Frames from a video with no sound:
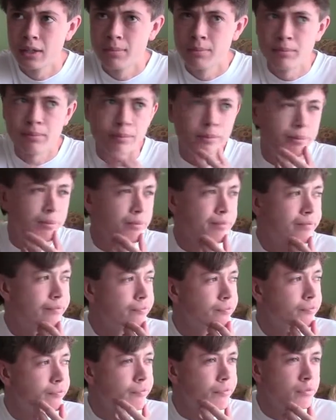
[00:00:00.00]

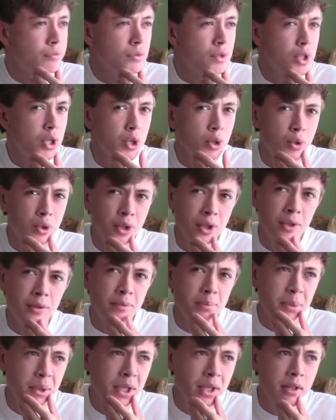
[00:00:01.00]
who could it
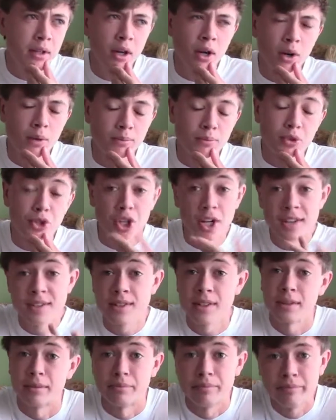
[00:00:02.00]
have been? Oh,
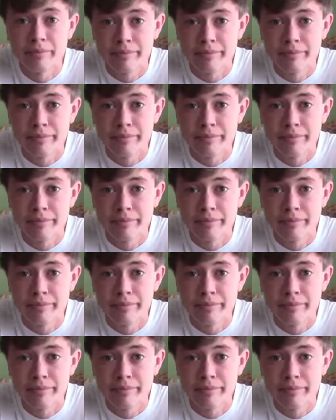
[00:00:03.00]
Jason.